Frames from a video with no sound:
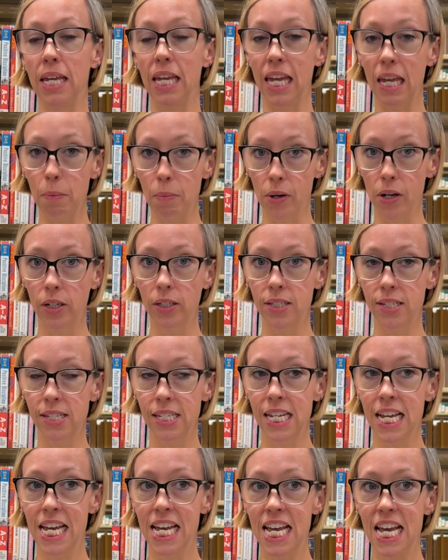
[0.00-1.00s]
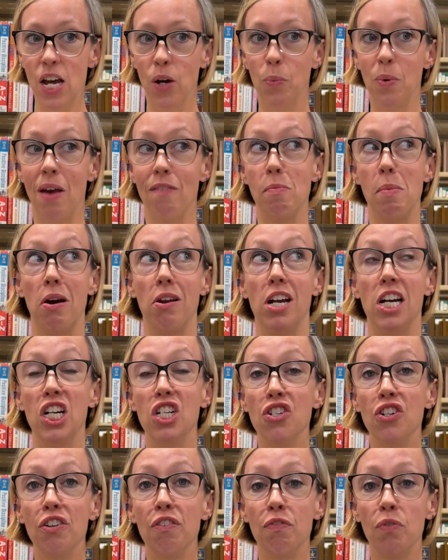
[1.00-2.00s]
ebooks. We have about
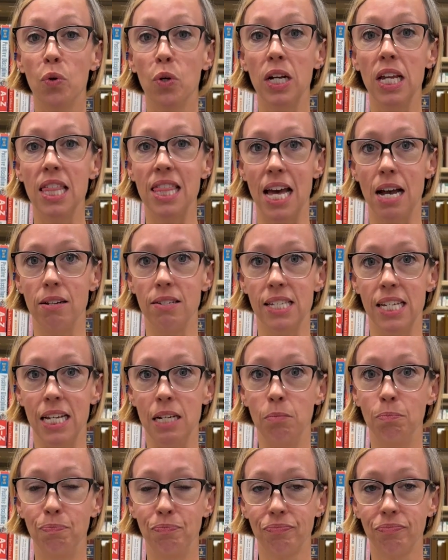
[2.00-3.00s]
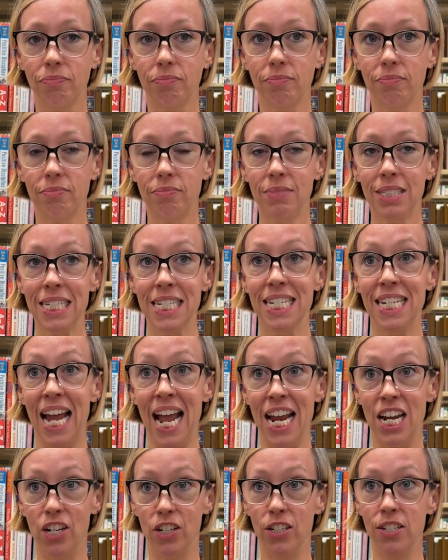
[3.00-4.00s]
140,000
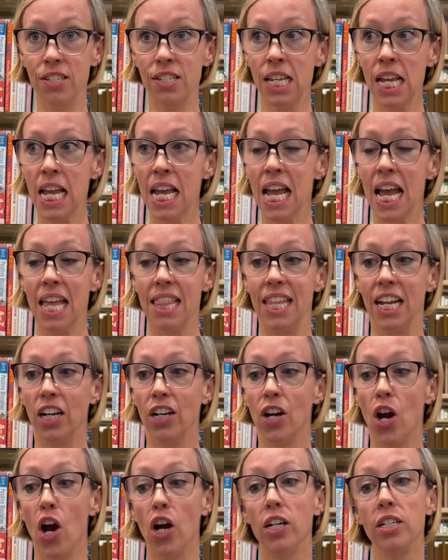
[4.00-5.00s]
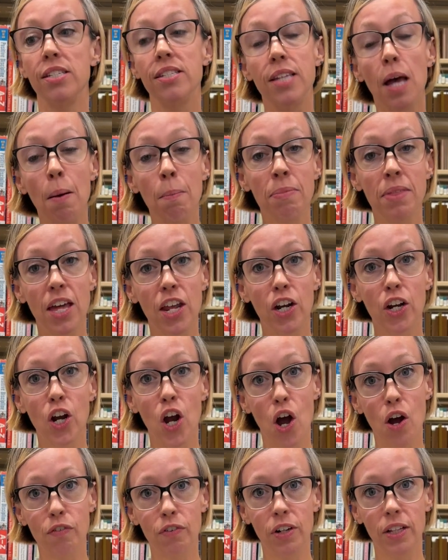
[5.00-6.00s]
titles. There are some that are
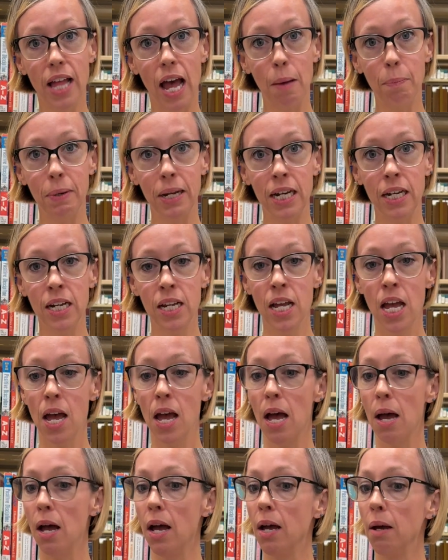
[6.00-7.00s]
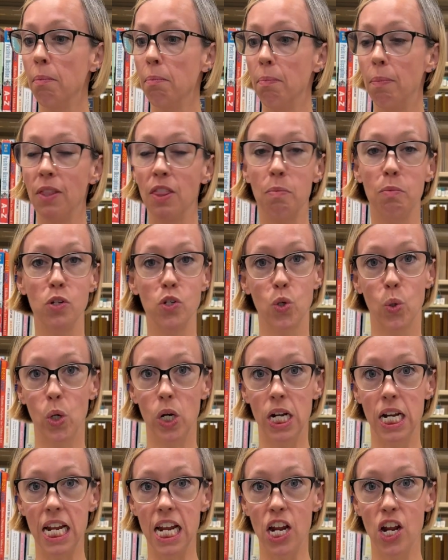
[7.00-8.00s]
overlapping, but the
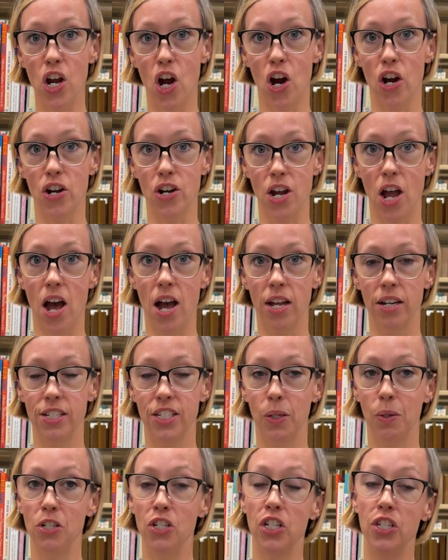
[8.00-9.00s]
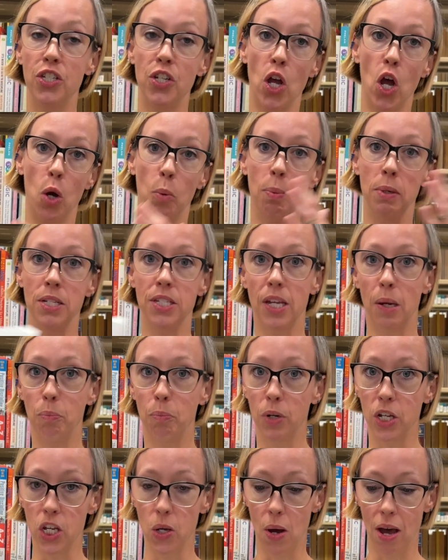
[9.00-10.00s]
majority are not. So it just opens up
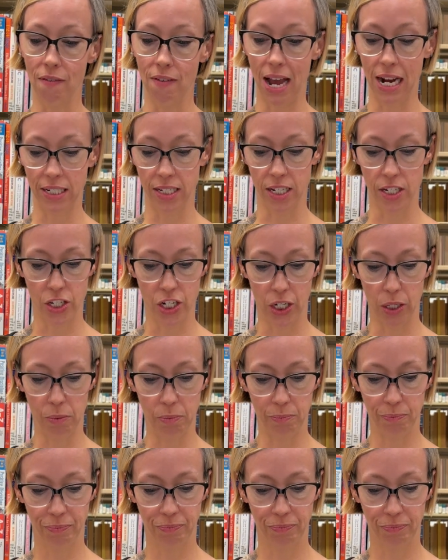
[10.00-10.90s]
what you have access to.